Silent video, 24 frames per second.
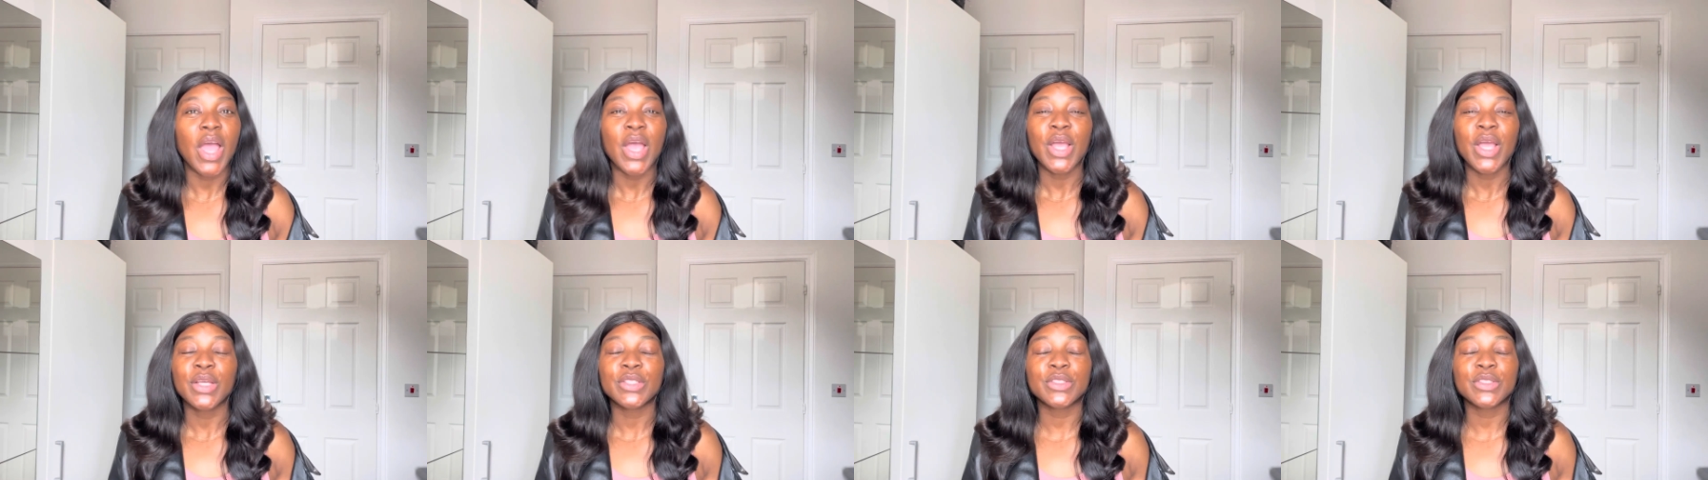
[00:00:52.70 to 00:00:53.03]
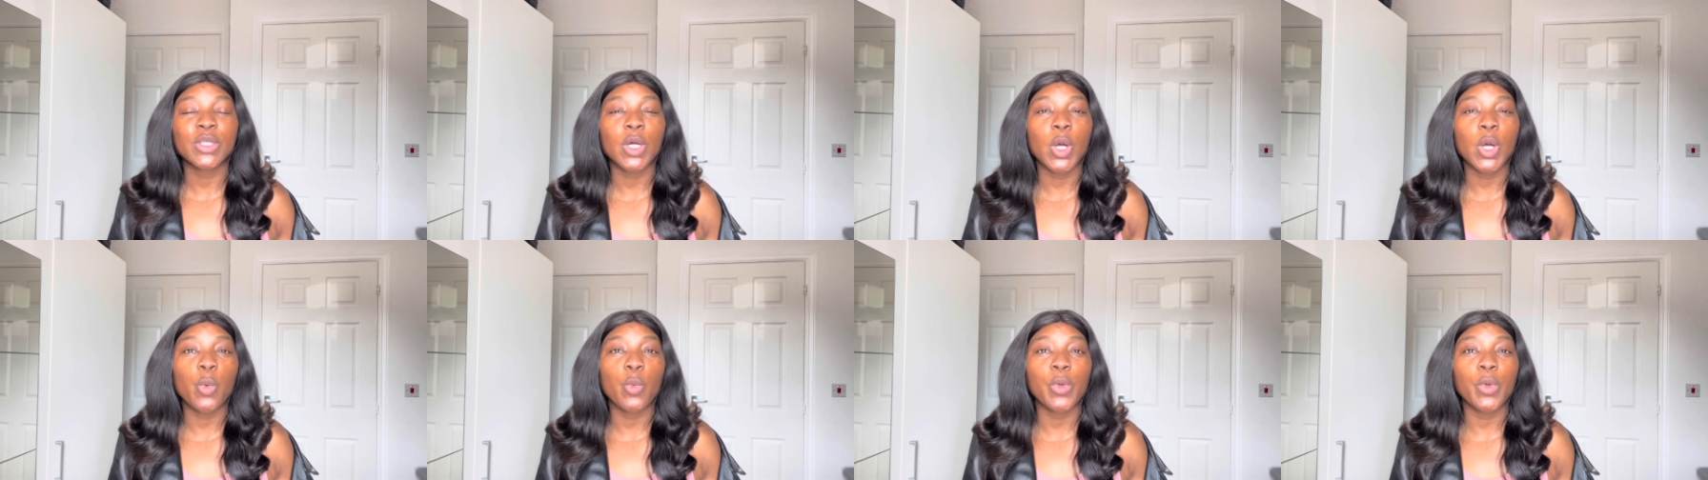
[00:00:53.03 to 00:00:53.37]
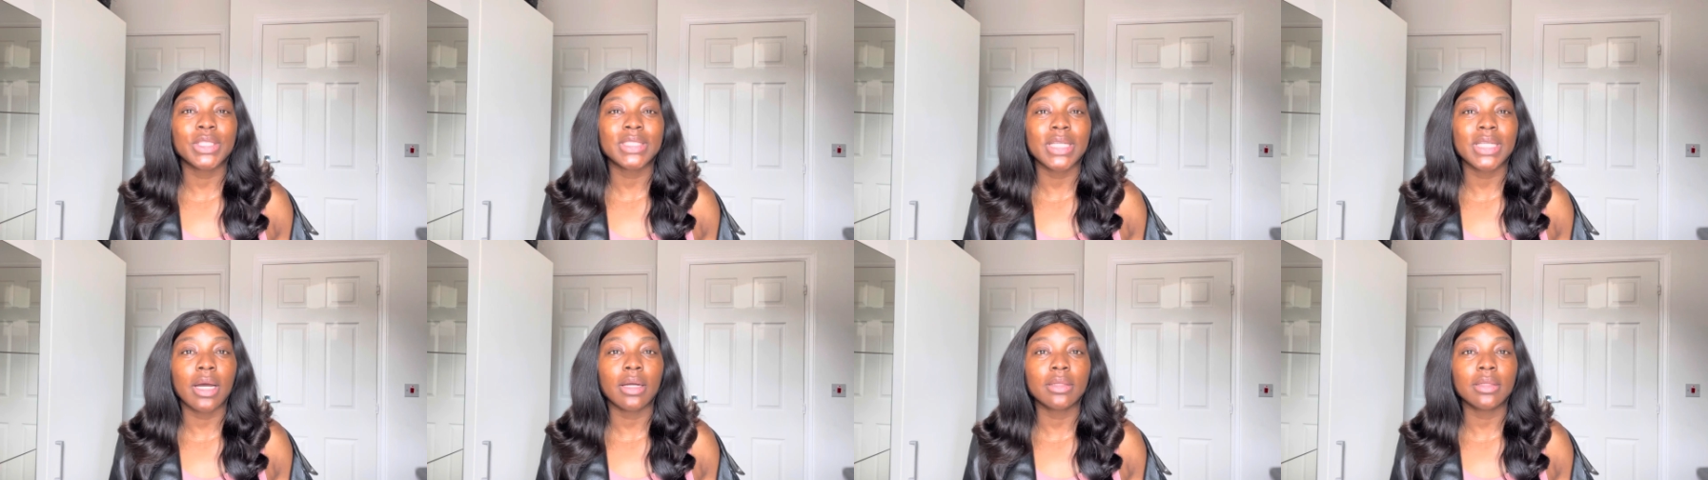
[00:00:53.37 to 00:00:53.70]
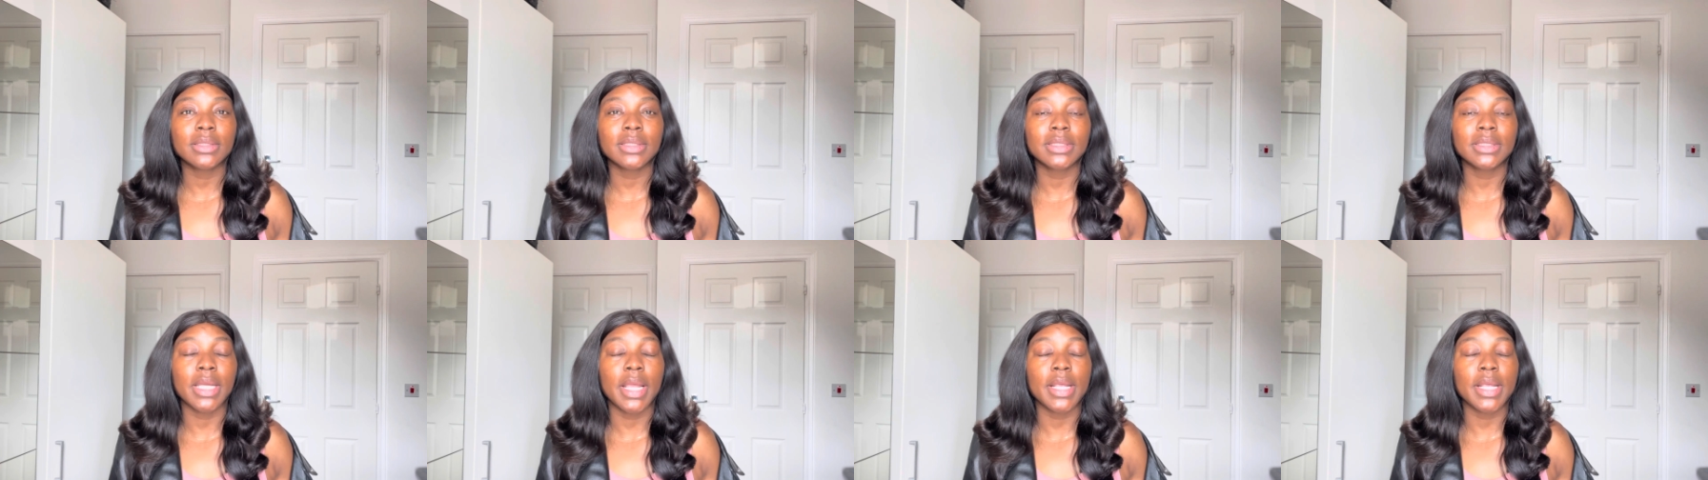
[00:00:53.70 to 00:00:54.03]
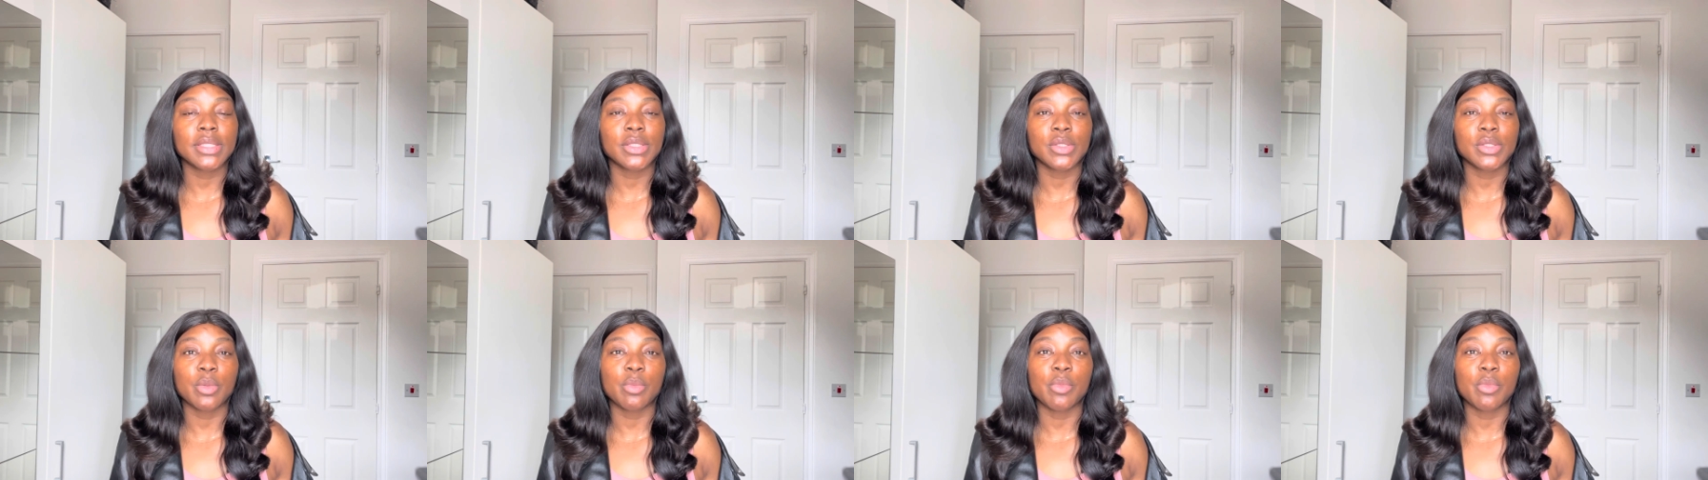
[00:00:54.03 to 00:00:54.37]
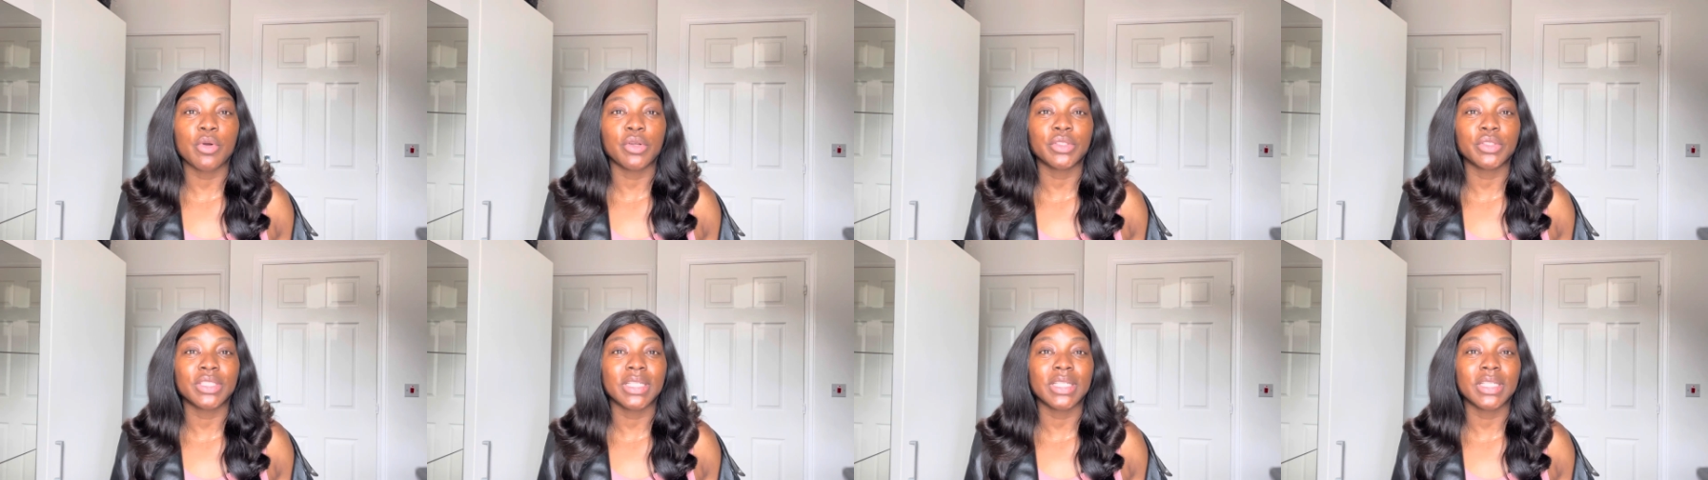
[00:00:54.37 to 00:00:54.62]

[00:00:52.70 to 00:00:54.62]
So without saying so much,